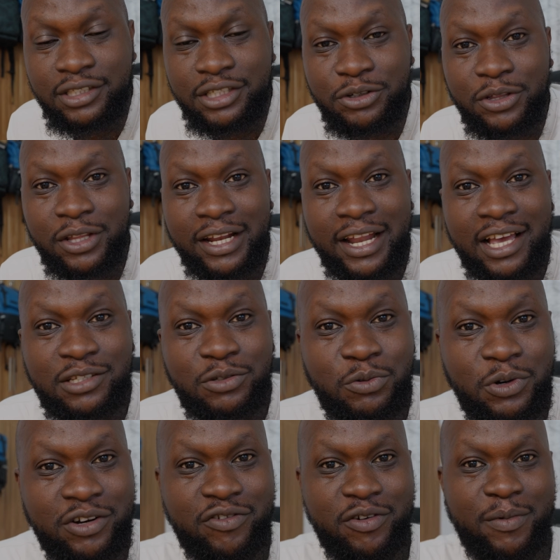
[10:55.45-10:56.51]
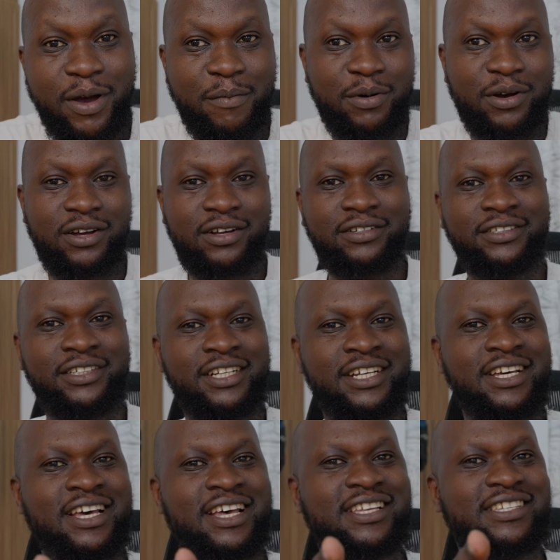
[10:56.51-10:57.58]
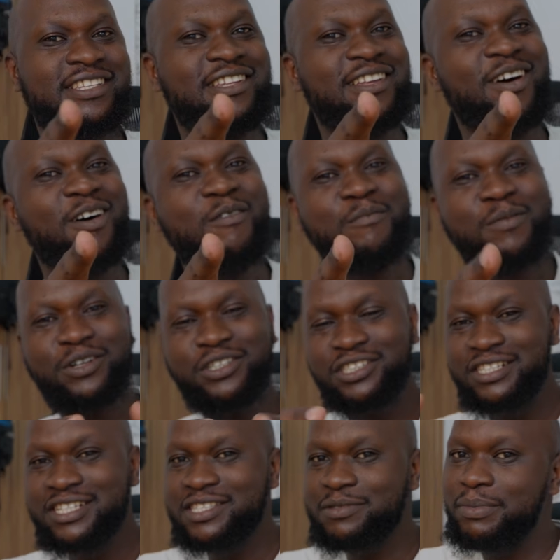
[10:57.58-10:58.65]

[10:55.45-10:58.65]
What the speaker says: See you in the next one. Remember, slow motion is